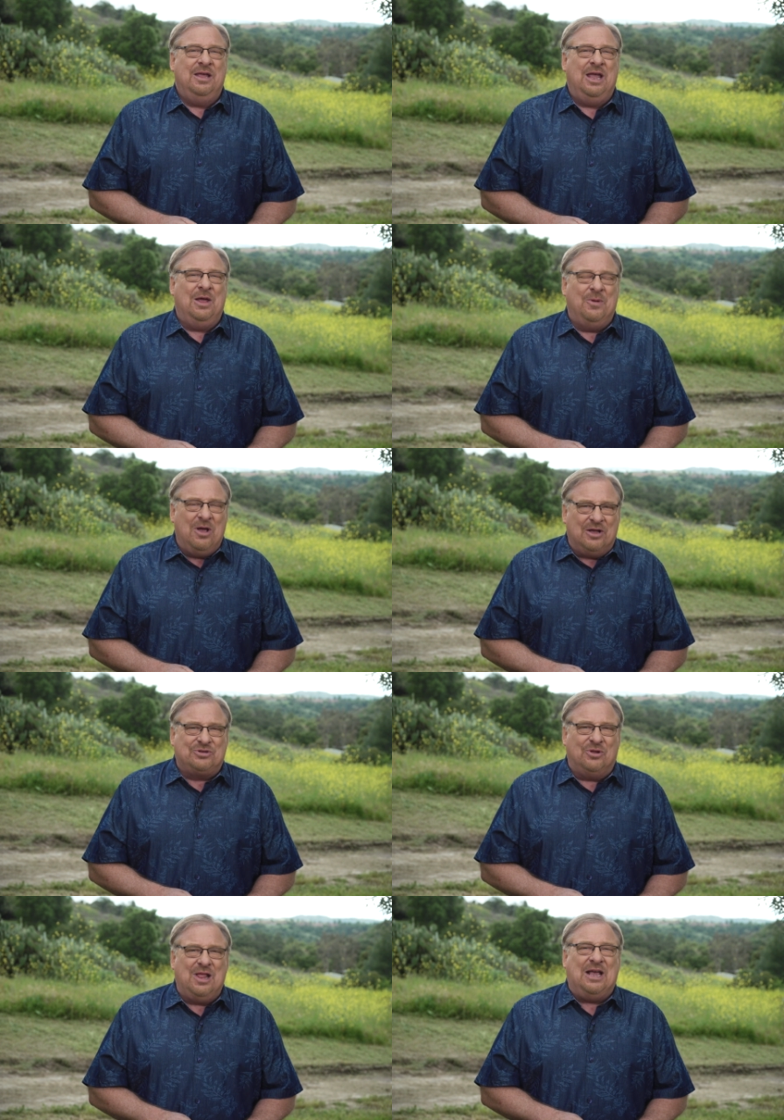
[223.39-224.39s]
And we
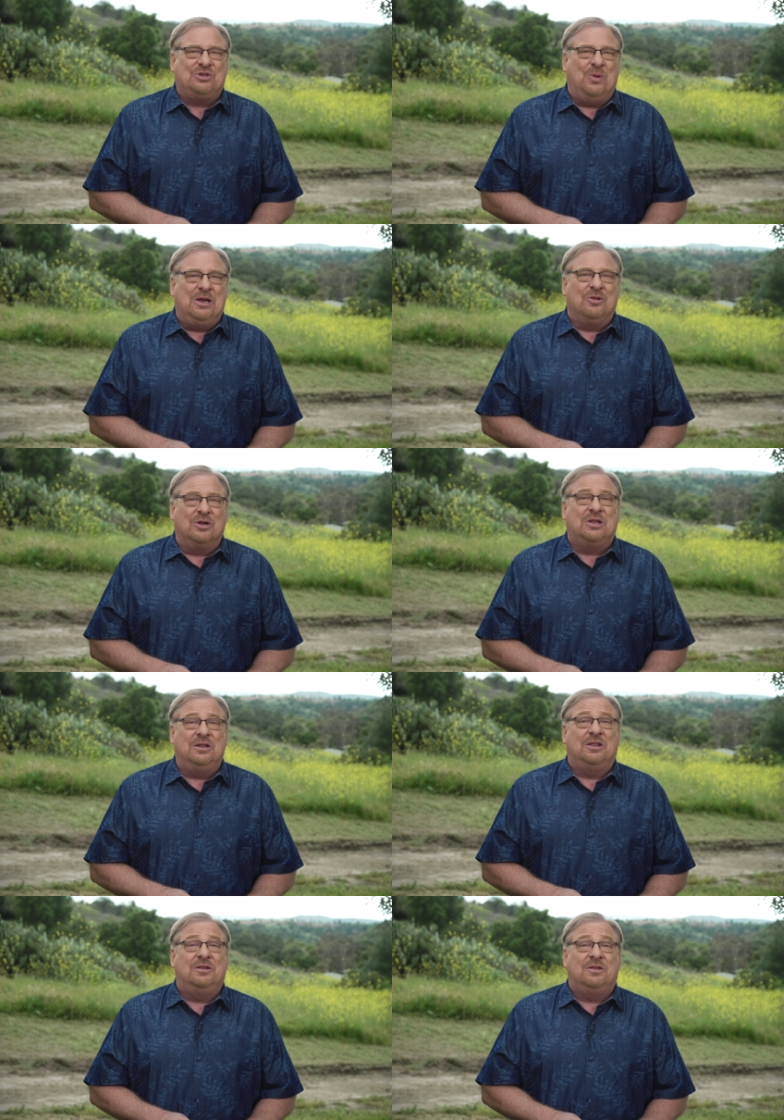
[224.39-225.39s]
also last week looked
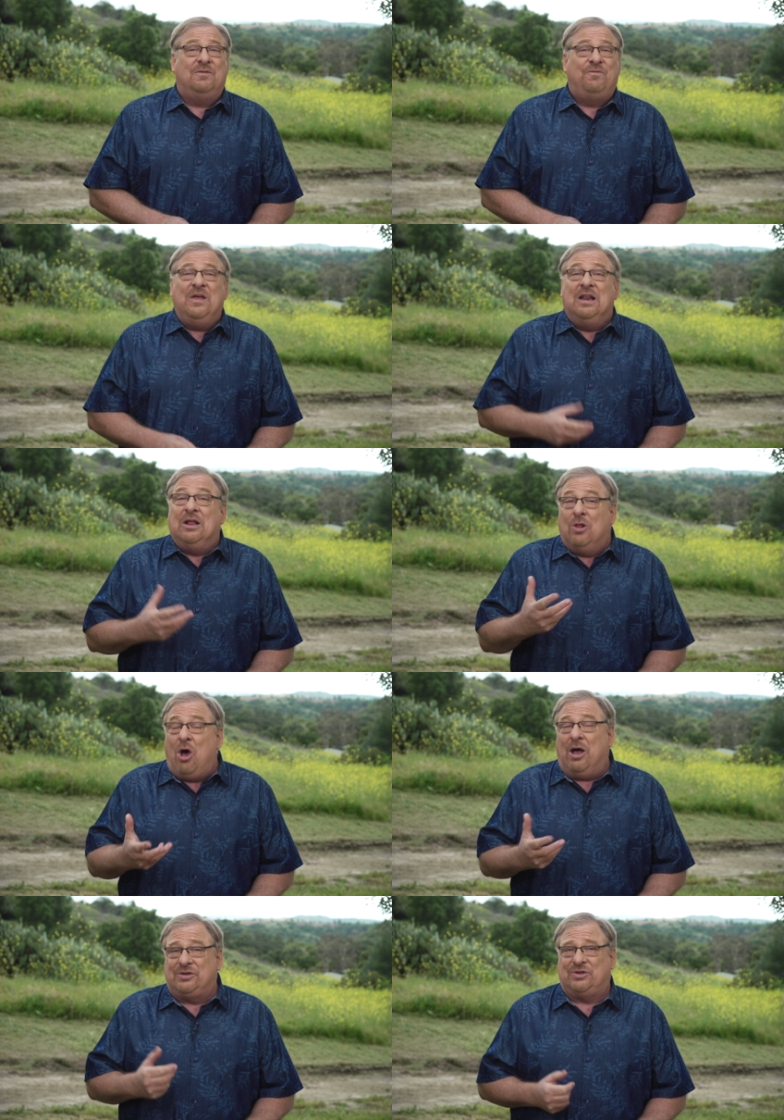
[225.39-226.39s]
at the feeling
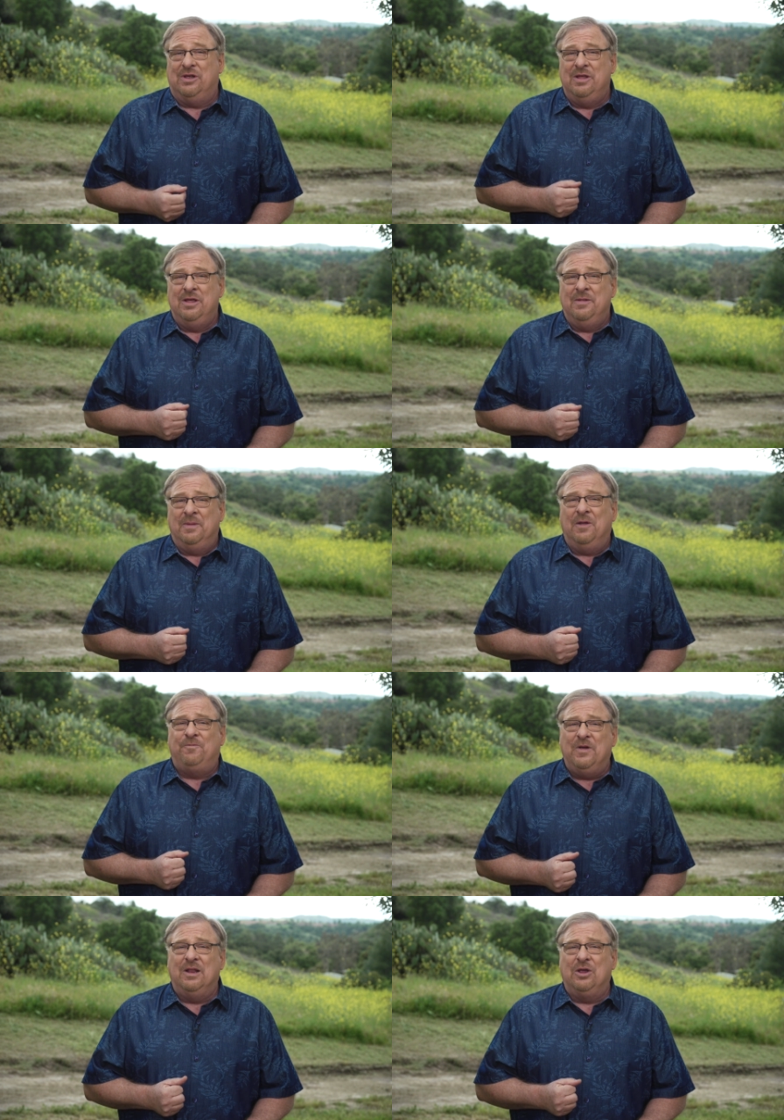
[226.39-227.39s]
loss and
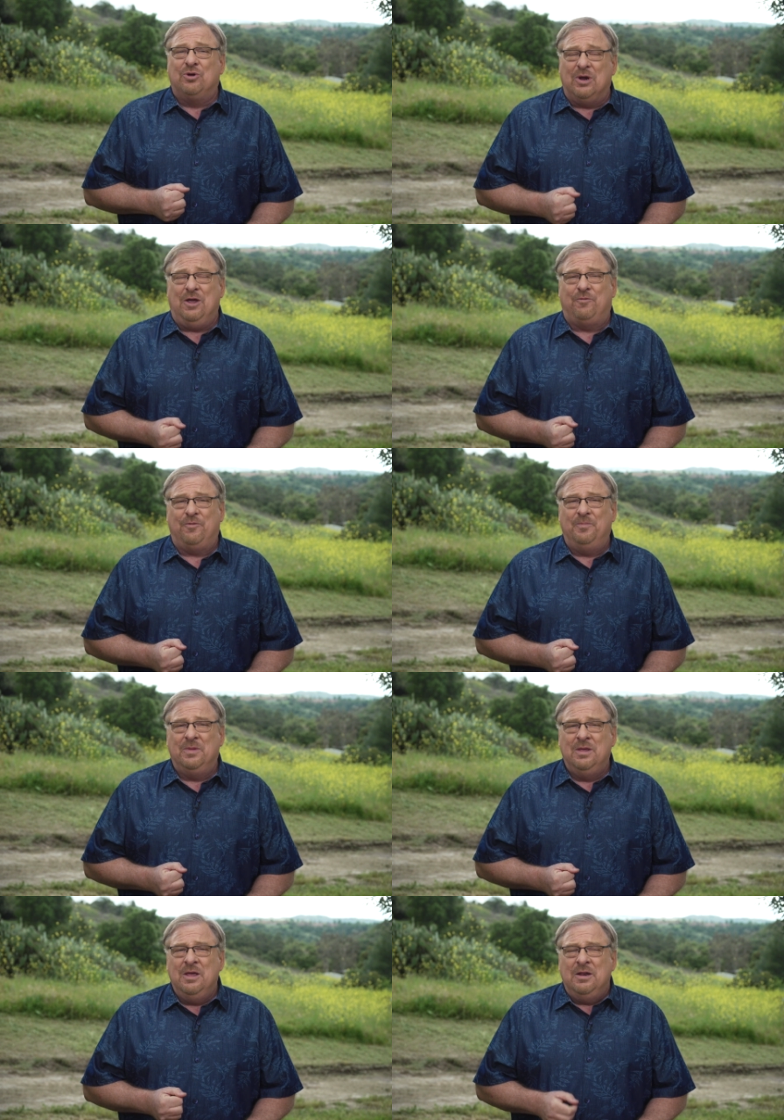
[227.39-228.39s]
feeling grief.
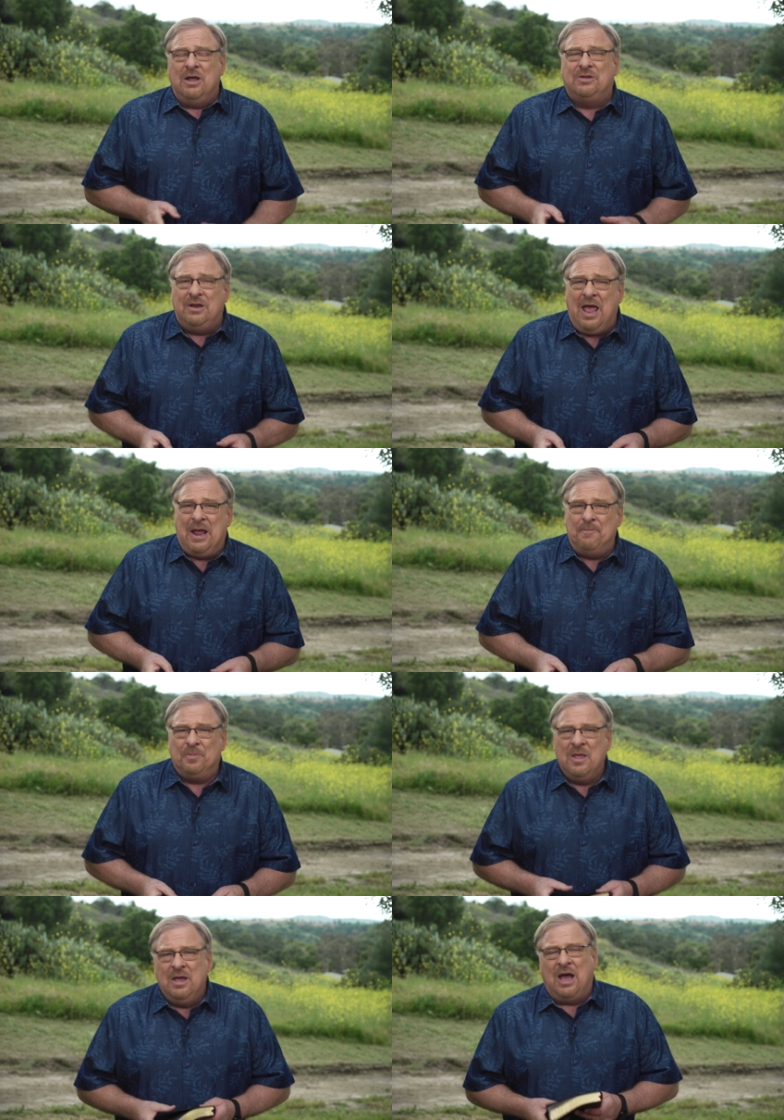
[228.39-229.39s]
Now today,
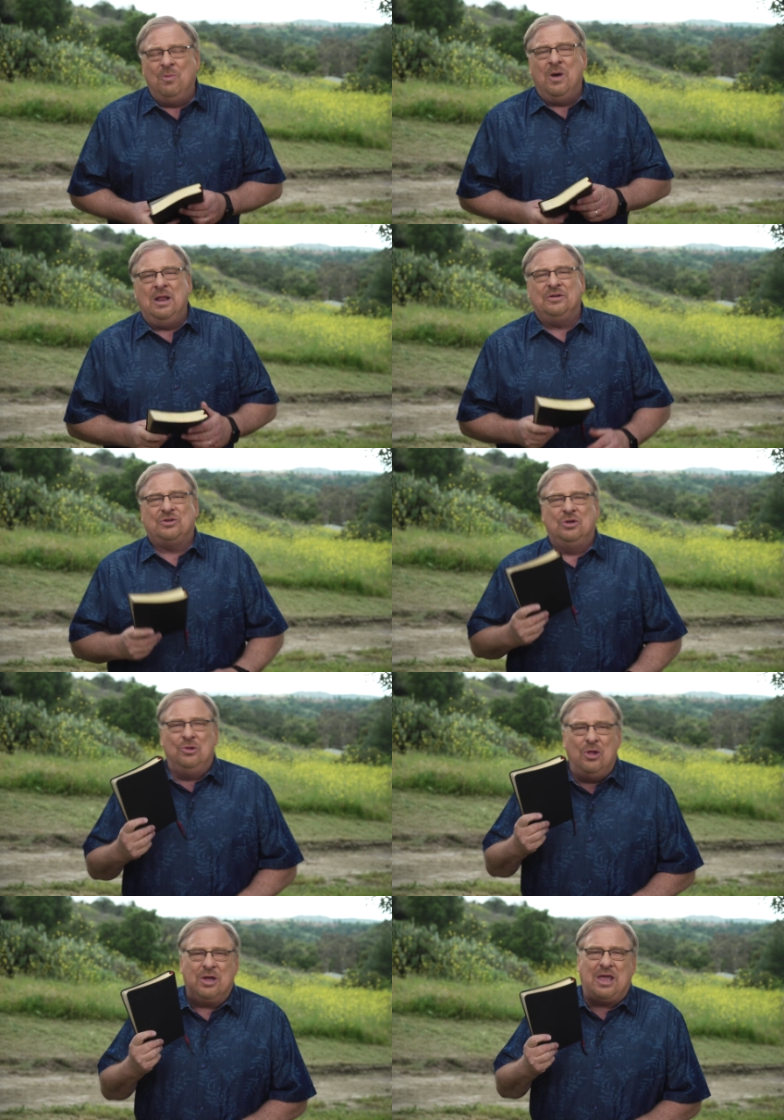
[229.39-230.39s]
I want us to
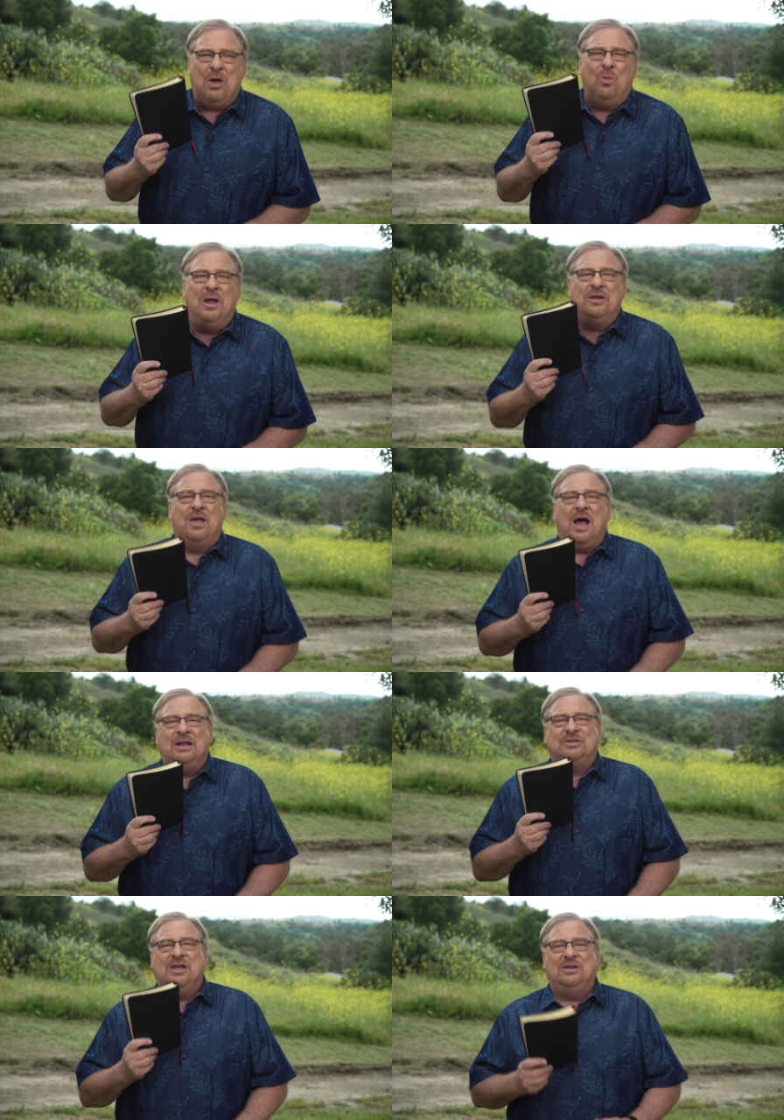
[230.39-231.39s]
look at what
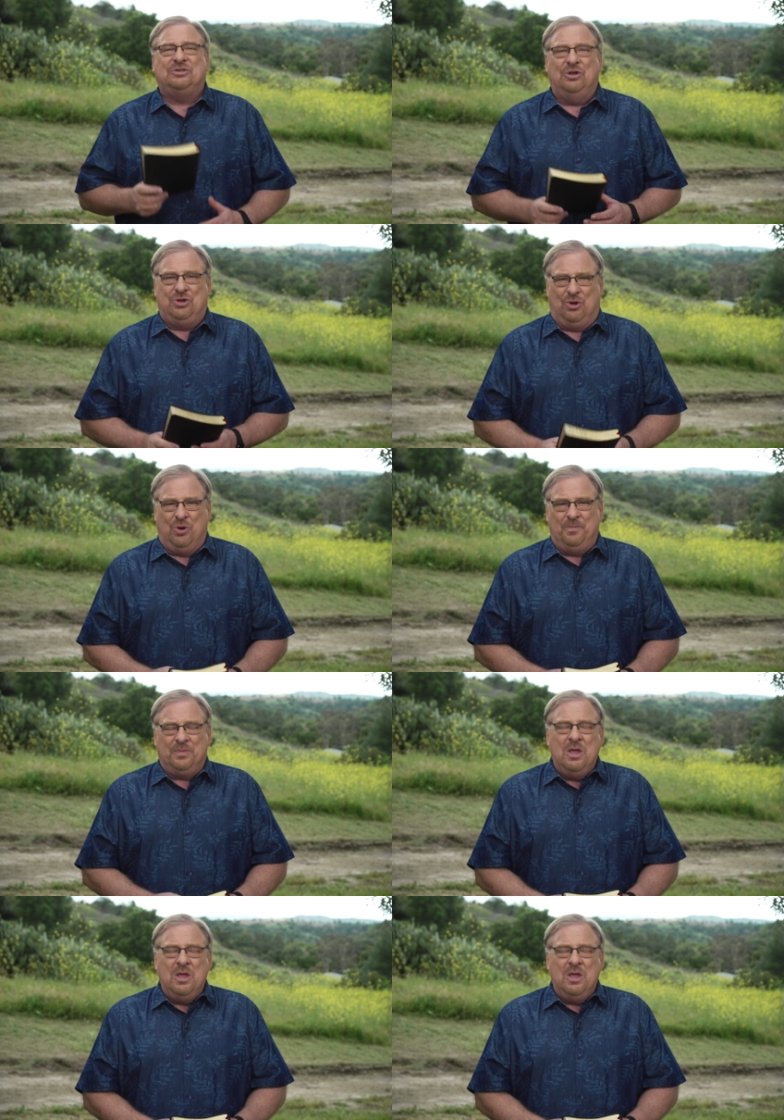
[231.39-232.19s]
God says to do